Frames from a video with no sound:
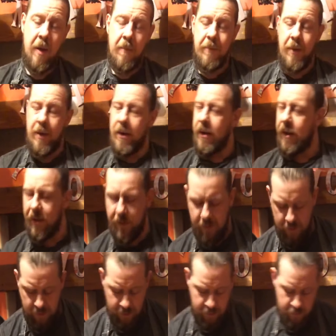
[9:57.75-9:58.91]
But
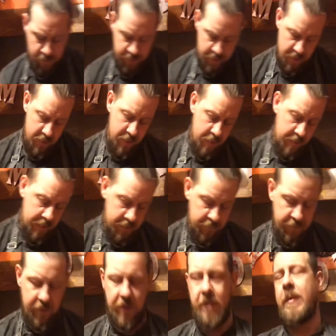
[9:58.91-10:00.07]
we're talking about
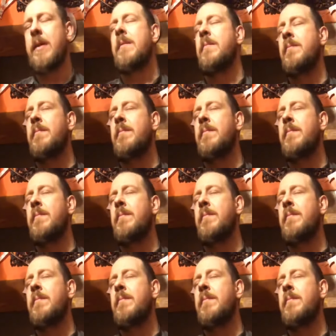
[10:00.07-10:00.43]
something that's been